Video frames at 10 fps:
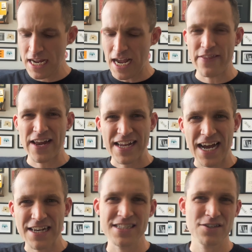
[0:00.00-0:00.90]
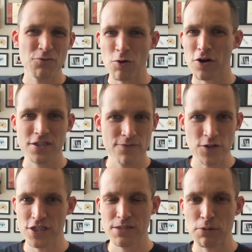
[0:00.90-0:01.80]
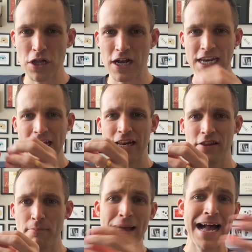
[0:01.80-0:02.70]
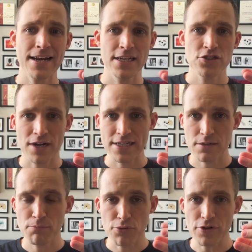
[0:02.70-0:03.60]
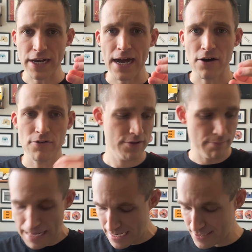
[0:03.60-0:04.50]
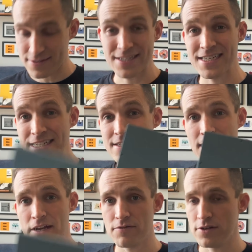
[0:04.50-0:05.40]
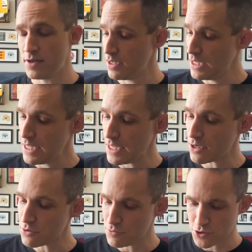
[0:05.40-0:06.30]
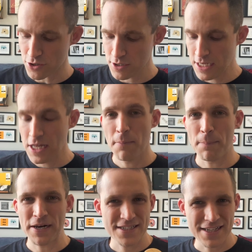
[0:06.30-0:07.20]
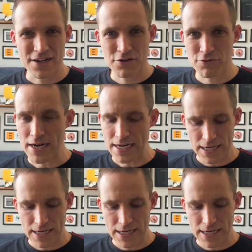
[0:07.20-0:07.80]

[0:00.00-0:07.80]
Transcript: And that kind of still works if you just plug it in. The magnet tries to pull it out, the magnet that's inside of the enclosure, but it's not great.